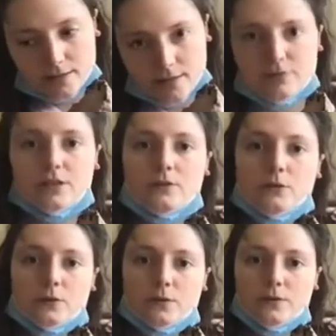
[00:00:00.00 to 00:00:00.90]
leave it a
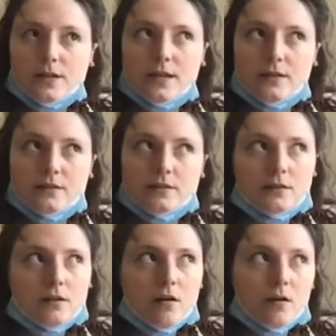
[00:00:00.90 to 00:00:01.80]
few days,
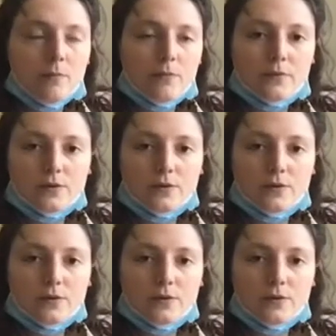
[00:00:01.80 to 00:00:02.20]
um,